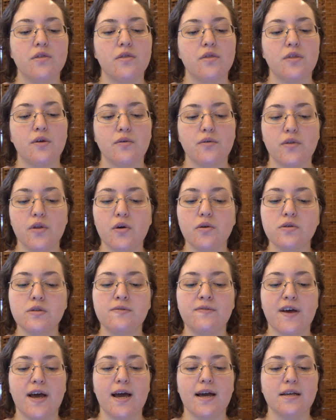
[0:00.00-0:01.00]
Though those
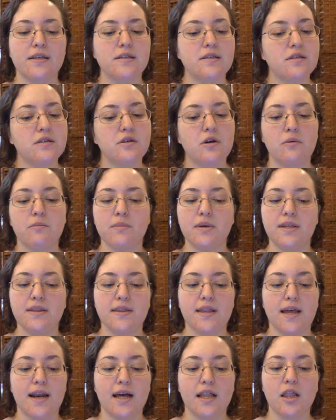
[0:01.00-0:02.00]
facts don't mean
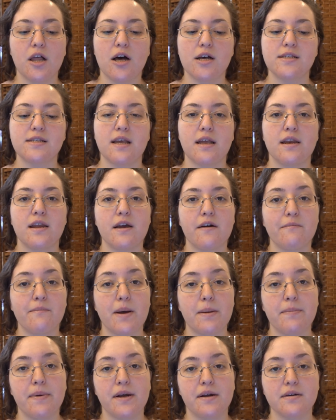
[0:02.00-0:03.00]
that I lost any of my
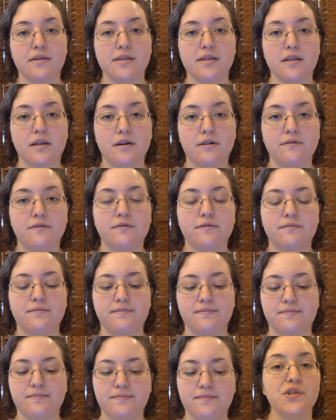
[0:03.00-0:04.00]
parents' love.
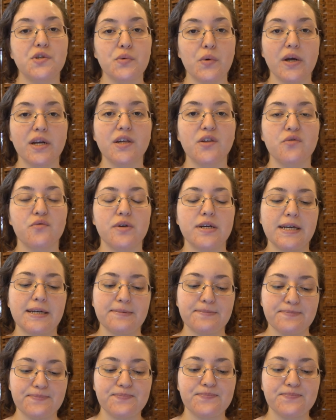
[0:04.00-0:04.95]
23.